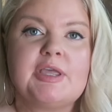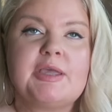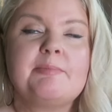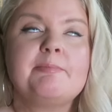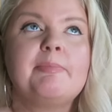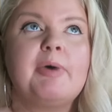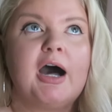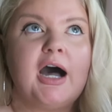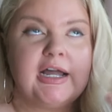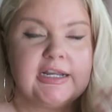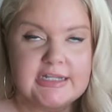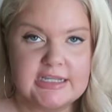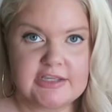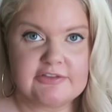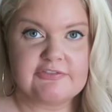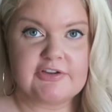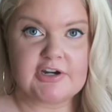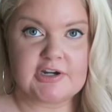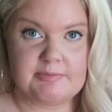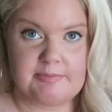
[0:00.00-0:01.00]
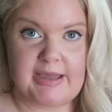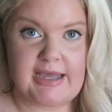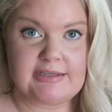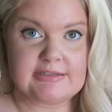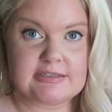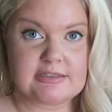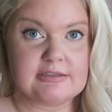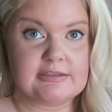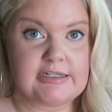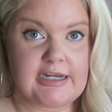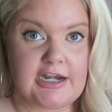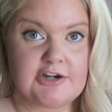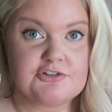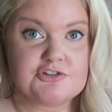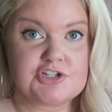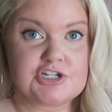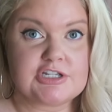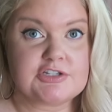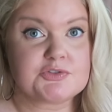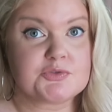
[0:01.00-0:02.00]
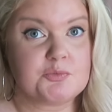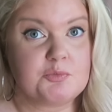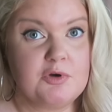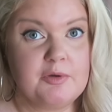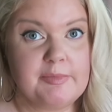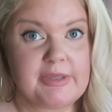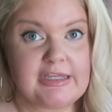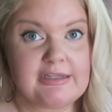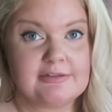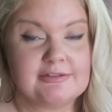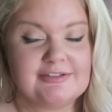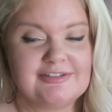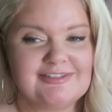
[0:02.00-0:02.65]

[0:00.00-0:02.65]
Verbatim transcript: embodying very masculine energy as a woman